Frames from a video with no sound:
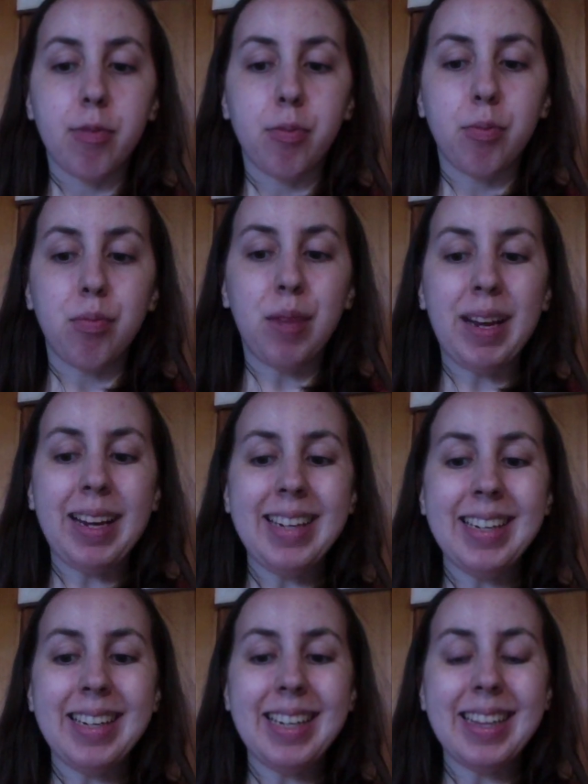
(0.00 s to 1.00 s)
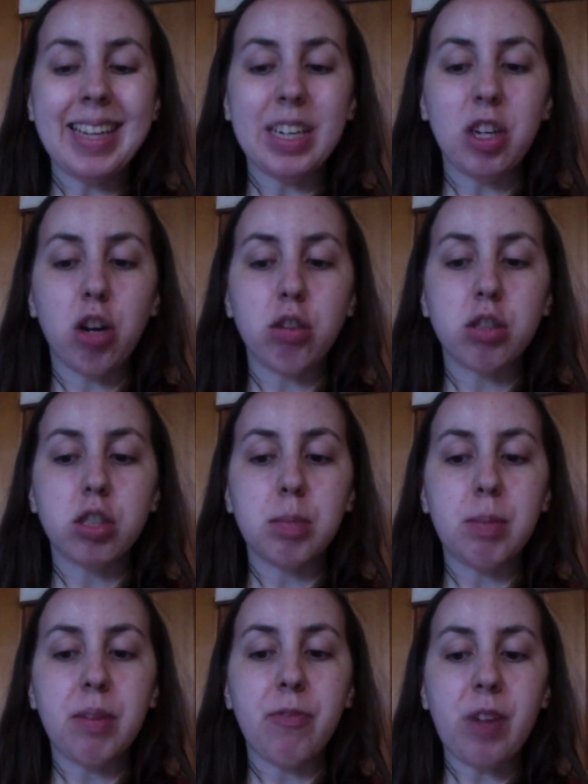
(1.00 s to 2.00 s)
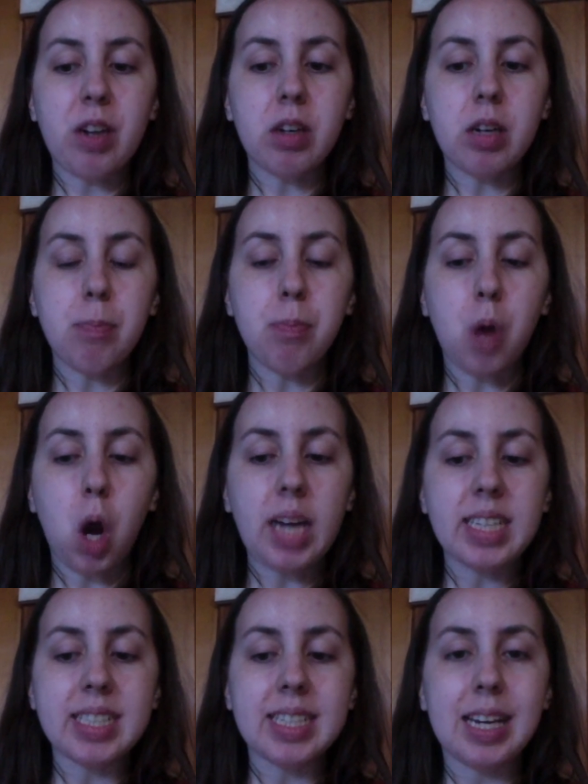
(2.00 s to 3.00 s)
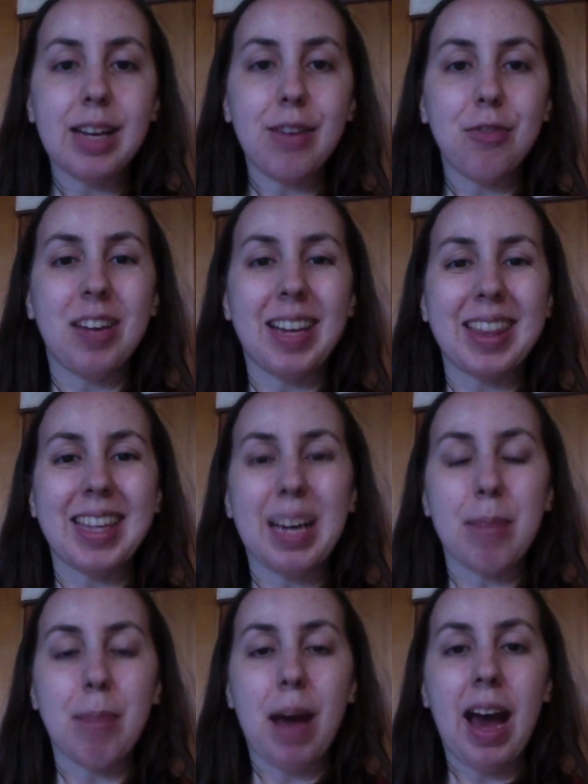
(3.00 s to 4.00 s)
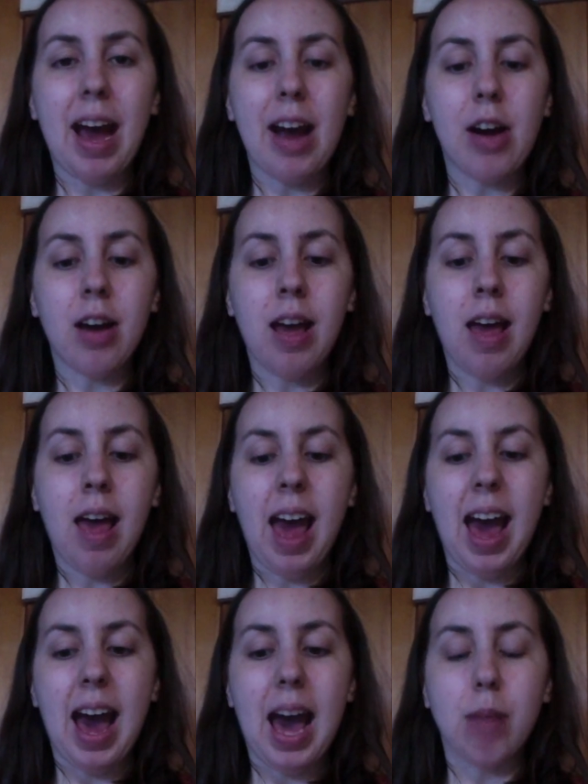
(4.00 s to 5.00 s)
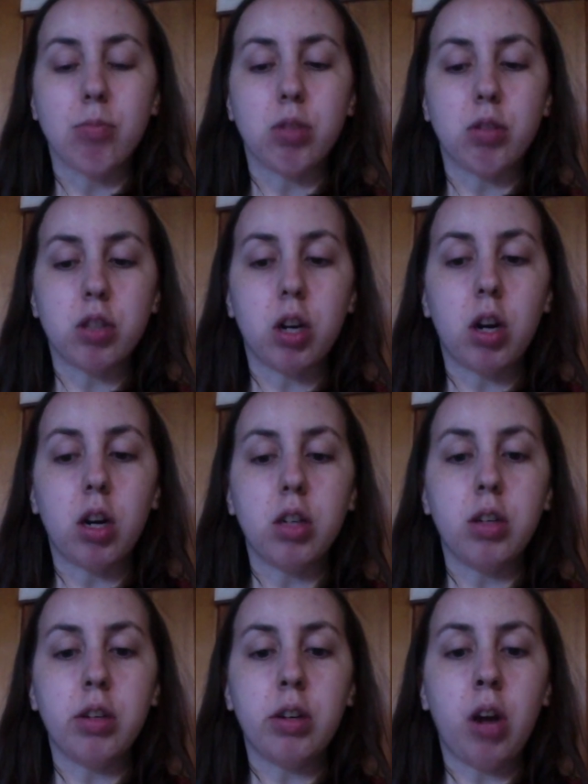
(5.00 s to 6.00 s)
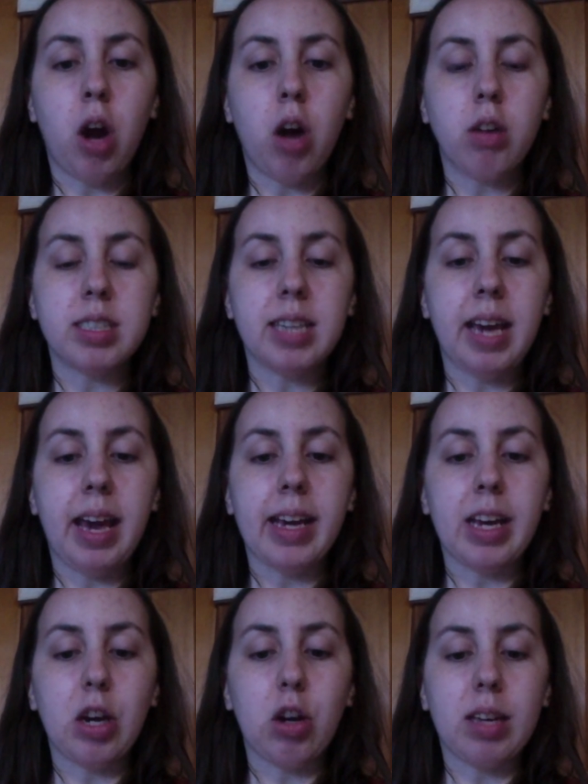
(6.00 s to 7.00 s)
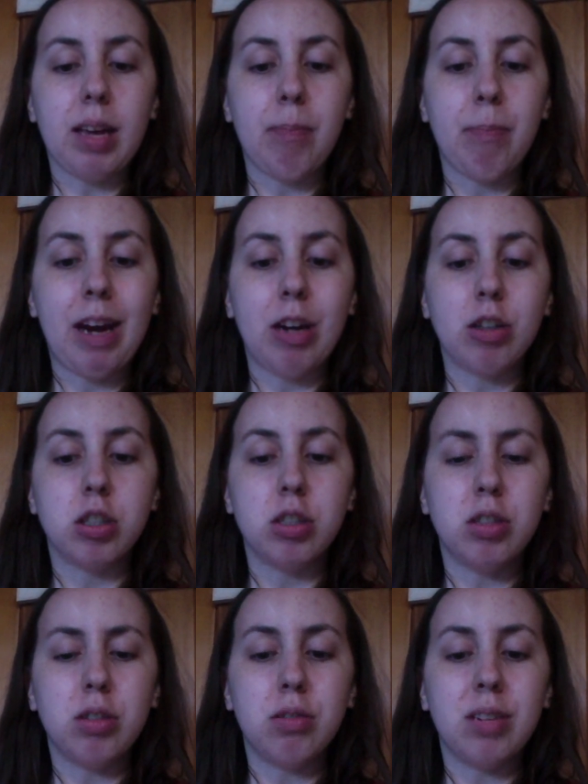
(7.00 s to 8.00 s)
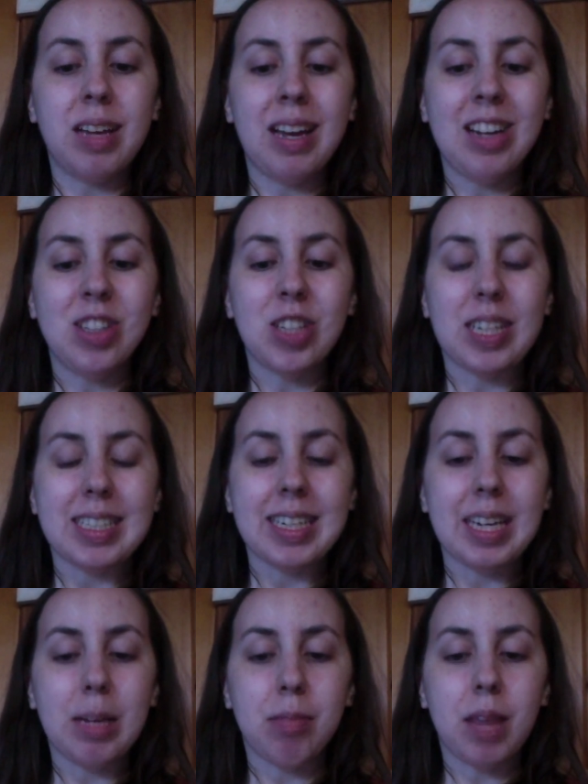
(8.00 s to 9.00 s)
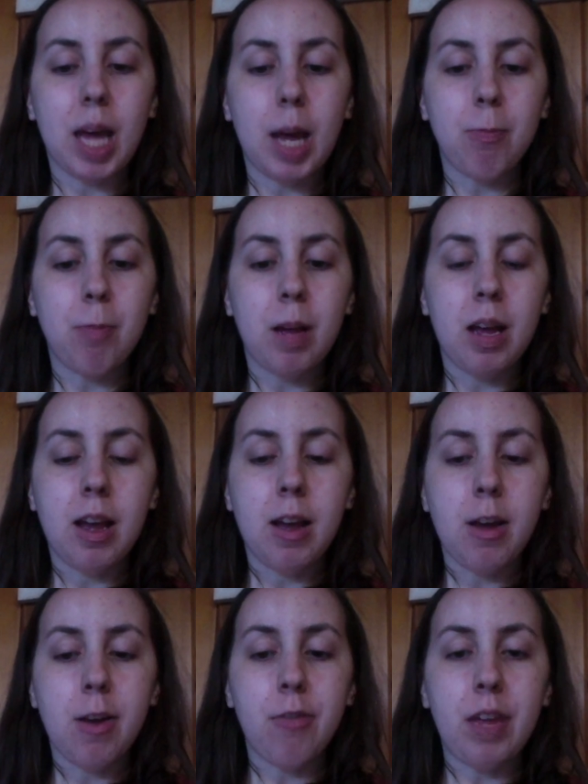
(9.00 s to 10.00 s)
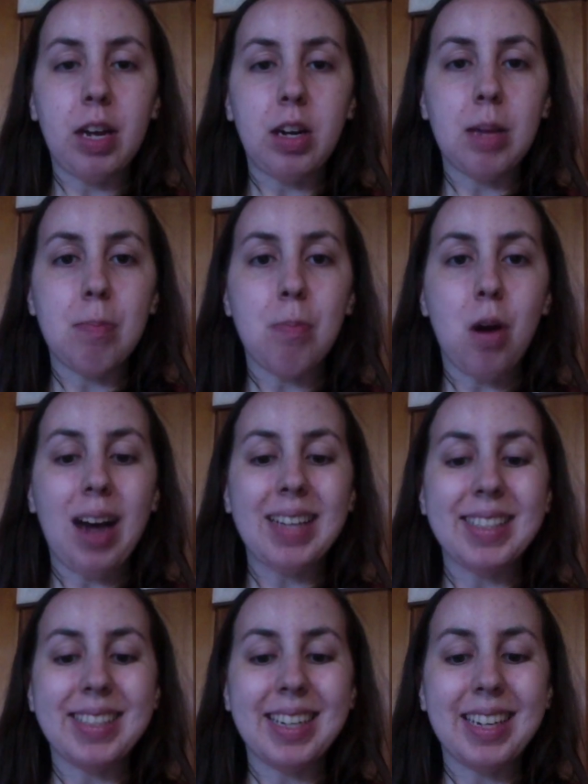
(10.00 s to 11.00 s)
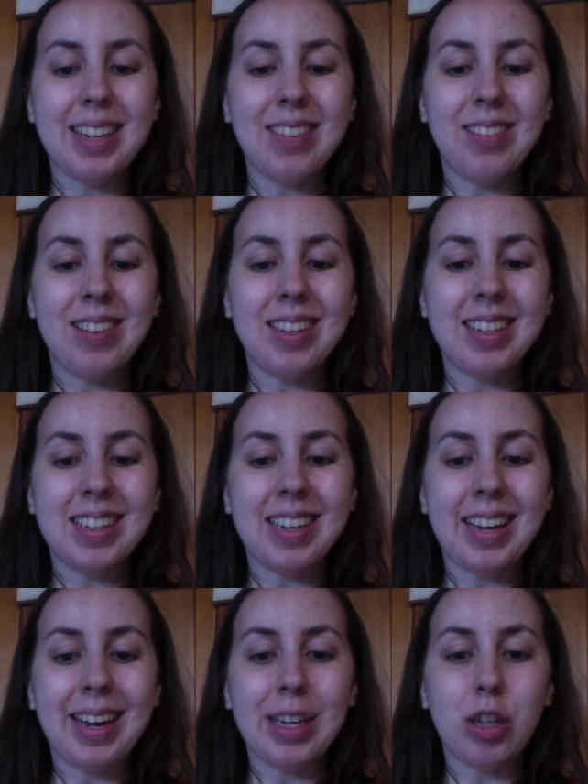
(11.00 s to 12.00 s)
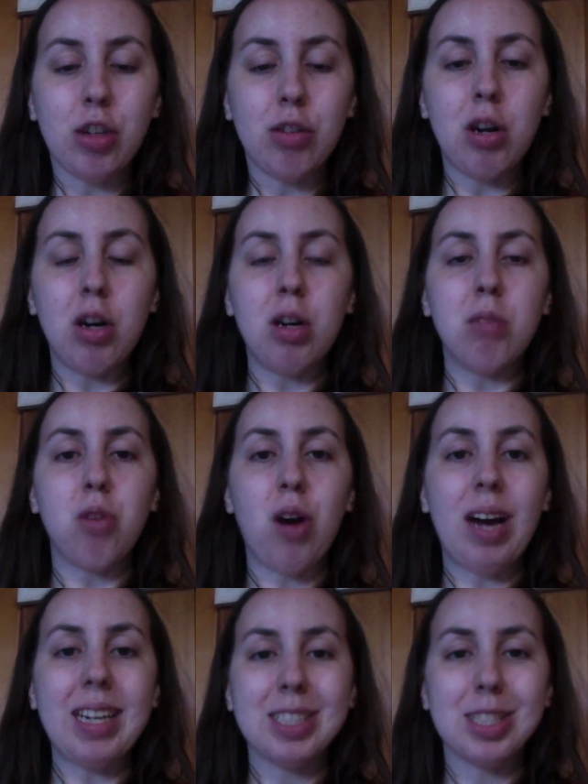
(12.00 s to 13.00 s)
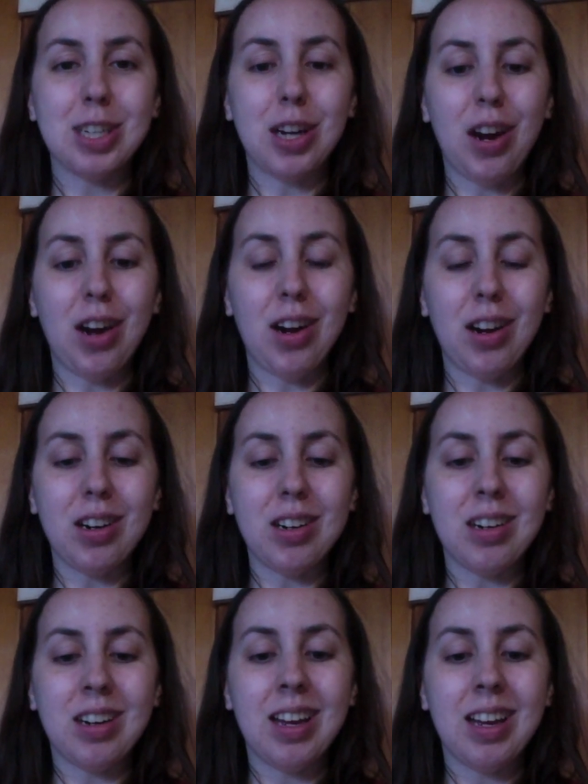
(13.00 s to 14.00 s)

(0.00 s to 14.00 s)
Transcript: We need the coach to be very positive, nothing about, I am so sorry you are sick or get better soon. Just keep them very positive, like you are a rock star